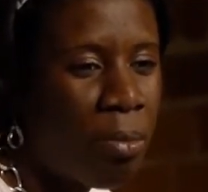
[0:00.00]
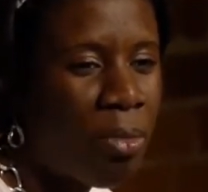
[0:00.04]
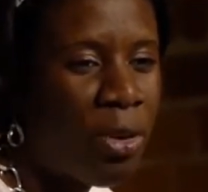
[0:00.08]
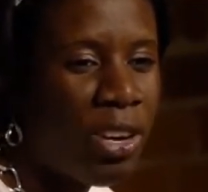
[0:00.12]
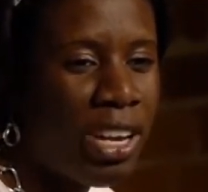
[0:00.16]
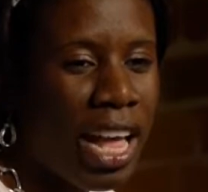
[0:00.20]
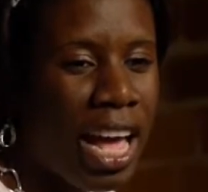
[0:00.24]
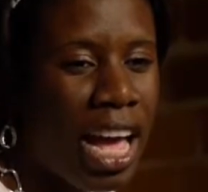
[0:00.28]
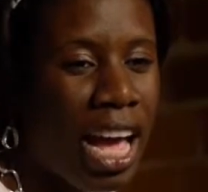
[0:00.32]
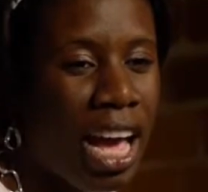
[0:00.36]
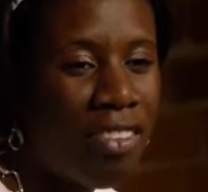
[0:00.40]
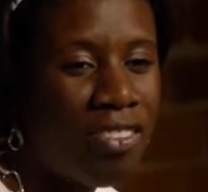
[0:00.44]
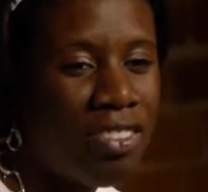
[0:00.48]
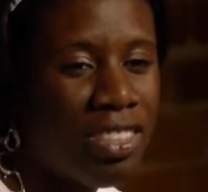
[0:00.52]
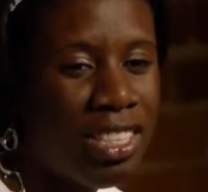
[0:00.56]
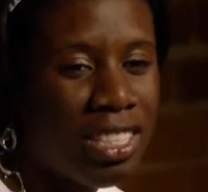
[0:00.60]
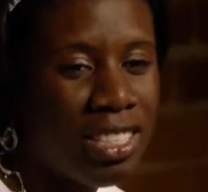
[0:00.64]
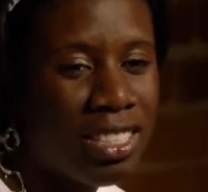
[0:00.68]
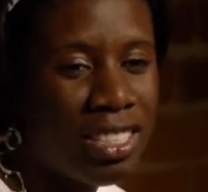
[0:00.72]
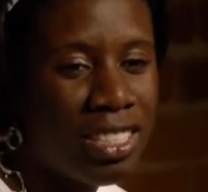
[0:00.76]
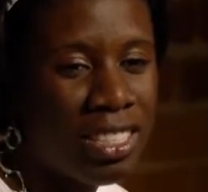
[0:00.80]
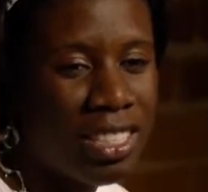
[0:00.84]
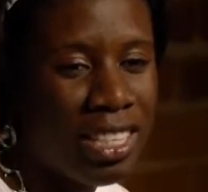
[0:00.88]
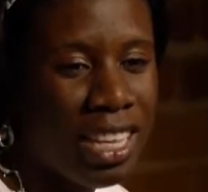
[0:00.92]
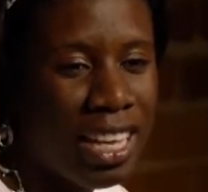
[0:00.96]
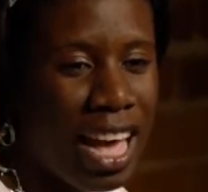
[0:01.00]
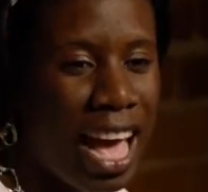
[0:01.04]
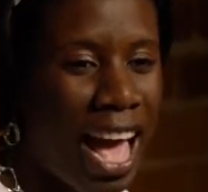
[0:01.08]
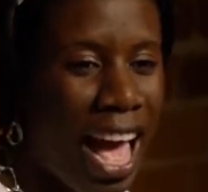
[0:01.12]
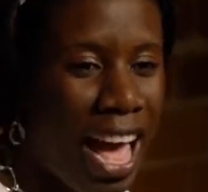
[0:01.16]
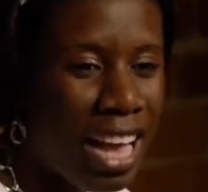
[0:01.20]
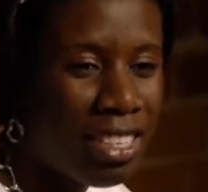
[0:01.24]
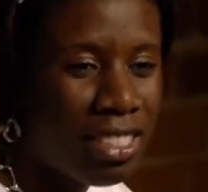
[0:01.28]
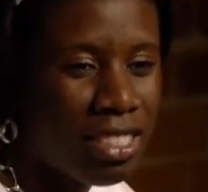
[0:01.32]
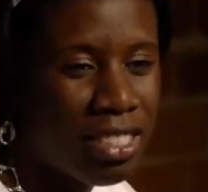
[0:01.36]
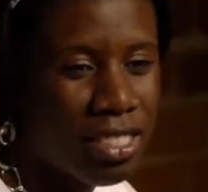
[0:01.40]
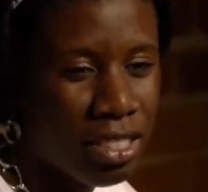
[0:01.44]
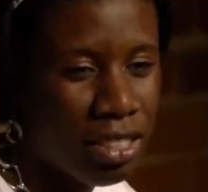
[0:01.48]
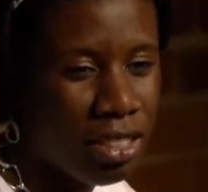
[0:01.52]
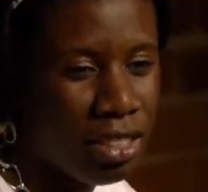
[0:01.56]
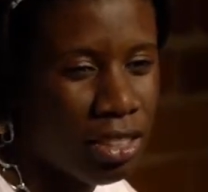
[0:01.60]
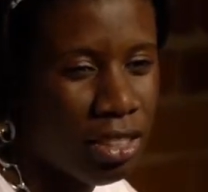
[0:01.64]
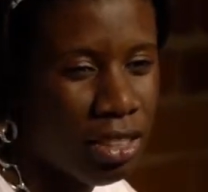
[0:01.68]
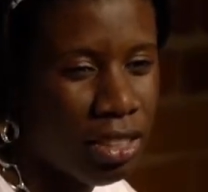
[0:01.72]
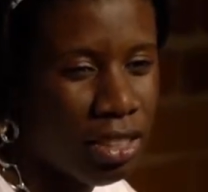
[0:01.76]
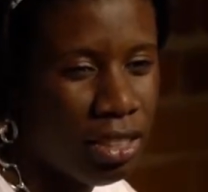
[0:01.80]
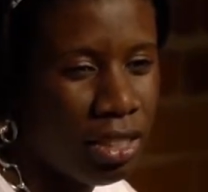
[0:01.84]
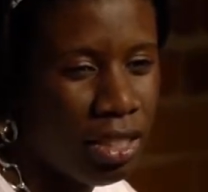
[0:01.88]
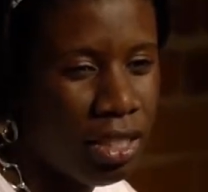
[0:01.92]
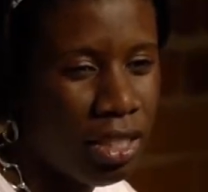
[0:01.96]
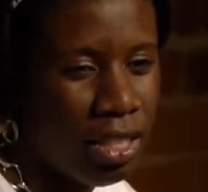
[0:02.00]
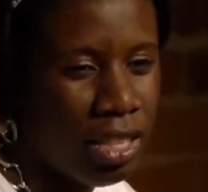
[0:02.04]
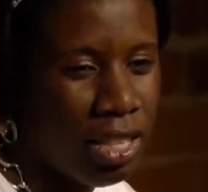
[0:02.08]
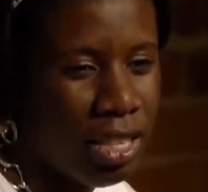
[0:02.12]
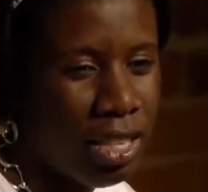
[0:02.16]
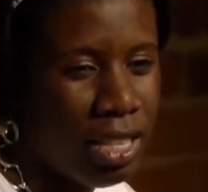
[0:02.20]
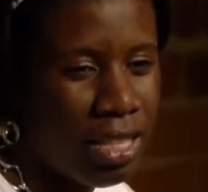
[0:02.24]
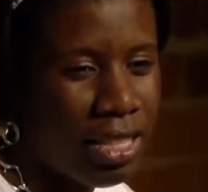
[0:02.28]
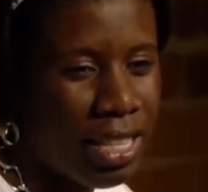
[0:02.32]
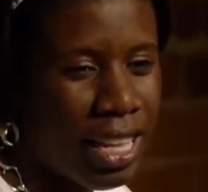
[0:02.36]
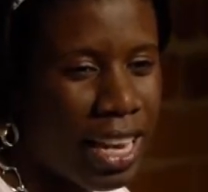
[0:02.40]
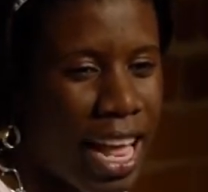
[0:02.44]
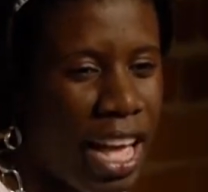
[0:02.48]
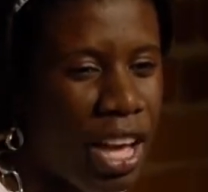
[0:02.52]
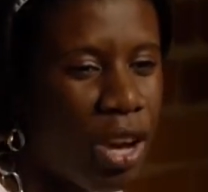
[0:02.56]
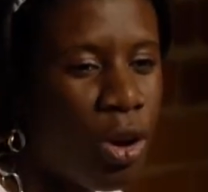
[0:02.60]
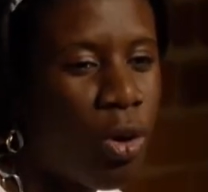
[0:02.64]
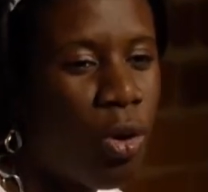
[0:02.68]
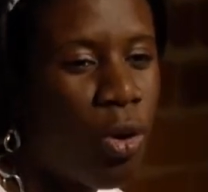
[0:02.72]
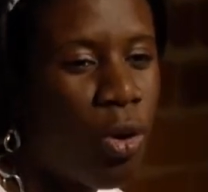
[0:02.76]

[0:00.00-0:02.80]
But I have this answer that I